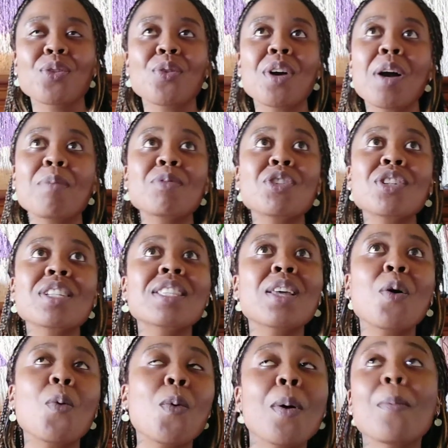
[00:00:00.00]
Or I'm just
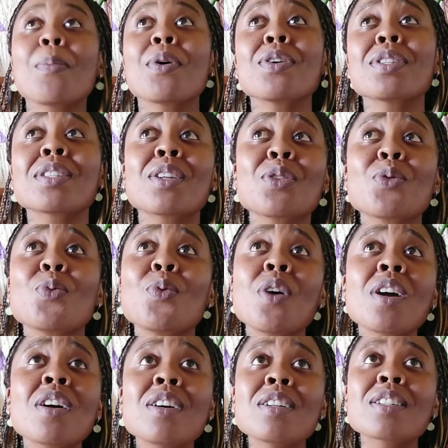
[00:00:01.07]
that one person in the
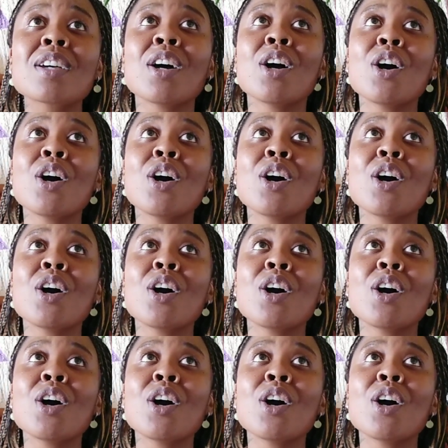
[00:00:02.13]
world